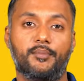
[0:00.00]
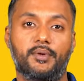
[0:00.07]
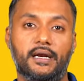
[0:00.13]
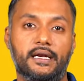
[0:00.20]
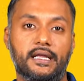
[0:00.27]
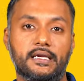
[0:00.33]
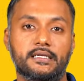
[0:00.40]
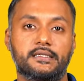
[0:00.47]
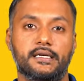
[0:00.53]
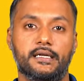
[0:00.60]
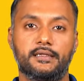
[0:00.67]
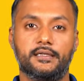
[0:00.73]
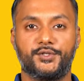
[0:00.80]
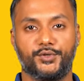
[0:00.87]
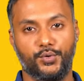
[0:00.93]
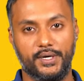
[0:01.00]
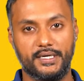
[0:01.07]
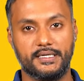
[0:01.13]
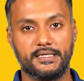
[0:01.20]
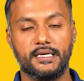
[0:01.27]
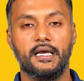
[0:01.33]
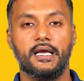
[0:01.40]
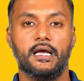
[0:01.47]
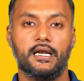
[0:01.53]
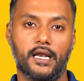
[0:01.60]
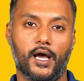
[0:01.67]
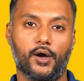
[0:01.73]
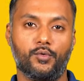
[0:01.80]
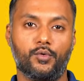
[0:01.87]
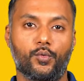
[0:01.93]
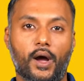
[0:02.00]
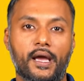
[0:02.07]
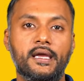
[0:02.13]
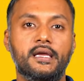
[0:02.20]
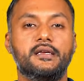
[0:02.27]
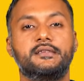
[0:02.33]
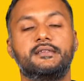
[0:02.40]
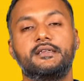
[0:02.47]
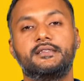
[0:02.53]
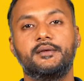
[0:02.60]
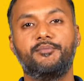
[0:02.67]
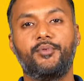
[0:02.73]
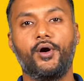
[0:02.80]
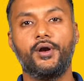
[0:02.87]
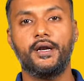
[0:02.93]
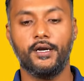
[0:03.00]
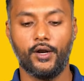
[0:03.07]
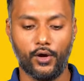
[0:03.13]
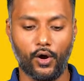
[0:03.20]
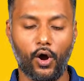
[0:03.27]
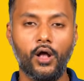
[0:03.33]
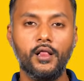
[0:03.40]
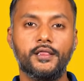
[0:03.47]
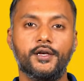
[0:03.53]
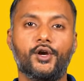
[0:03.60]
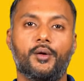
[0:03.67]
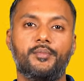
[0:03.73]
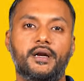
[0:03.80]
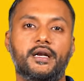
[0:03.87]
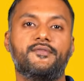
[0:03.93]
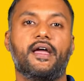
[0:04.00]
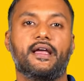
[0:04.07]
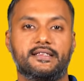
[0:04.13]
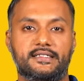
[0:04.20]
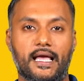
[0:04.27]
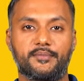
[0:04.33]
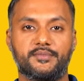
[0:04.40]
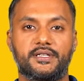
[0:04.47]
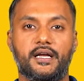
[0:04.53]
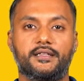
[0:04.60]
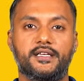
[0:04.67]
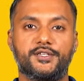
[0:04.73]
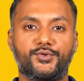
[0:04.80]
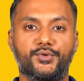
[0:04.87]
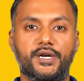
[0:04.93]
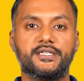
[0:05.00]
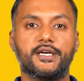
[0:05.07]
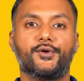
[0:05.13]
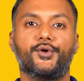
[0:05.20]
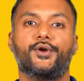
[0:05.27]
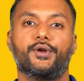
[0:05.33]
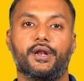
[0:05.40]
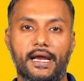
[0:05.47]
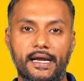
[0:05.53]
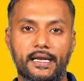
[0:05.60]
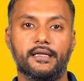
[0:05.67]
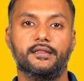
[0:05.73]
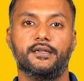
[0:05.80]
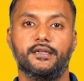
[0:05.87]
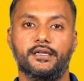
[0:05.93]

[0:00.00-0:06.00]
abilities in the students. Now, why is this important? All the competitive exams that the students are going to write in the